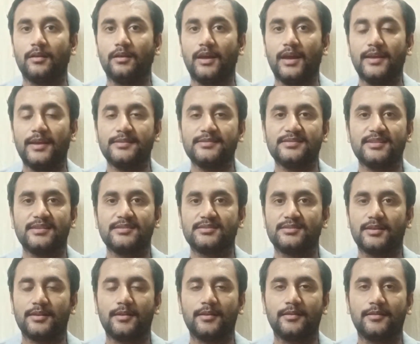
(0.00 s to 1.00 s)
Einstein's
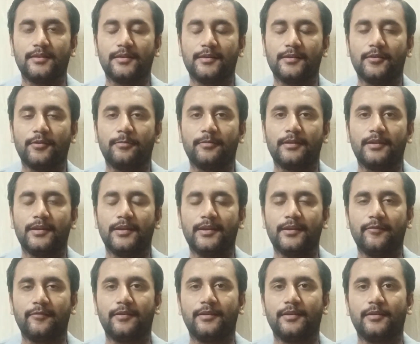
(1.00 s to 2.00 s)
general theory of
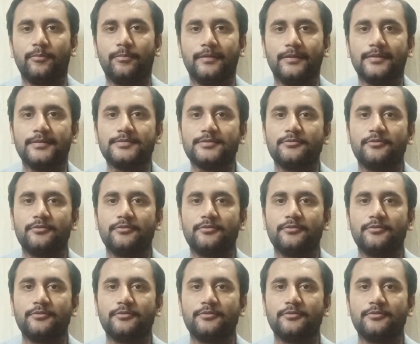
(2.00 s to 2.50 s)
relativity fails